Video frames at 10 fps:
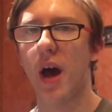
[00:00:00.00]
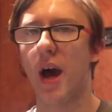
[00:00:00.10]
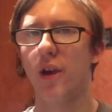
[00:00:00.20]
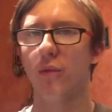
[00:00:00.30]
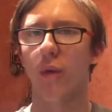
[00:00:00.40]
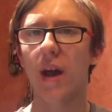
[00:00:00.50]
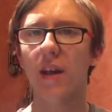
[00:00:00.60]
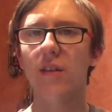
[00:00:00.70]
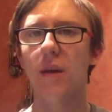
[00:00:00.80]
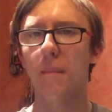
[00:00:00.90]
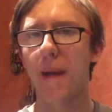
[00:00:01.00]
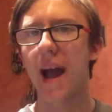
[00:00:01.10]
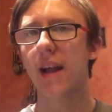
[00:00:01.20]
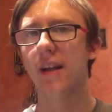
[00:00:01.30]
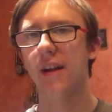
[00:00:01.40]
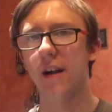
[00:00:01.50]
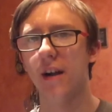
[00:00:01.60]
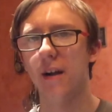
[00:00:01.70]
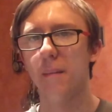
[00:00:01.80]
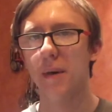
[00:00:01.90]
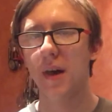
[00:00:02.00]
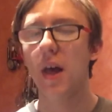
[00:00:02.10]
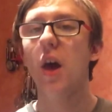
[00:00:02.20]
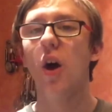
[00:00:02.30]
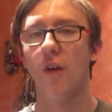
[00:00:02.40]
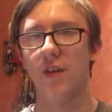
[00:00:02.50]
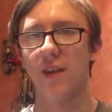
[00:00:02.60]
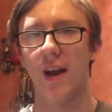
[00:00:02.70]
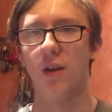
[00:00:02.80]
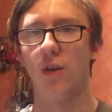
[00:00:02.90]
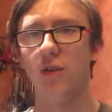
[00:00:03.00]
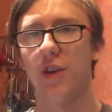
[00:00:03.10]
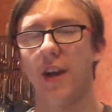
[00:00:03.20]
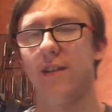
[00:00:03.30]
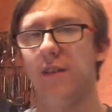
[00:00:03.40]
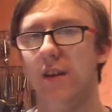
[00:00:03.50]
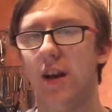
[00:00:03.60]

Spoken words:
and Rise Back Up of Attack on Titan.